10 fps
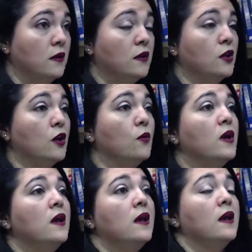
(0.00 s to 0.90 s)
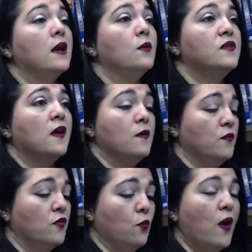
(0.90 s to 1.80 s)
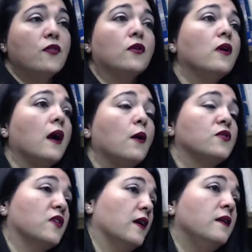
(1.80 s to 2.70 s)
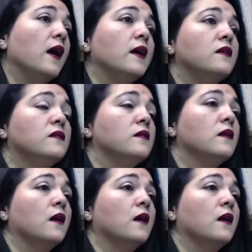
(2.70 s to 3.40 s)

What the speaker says: And I would tell them the weather, how is it at night,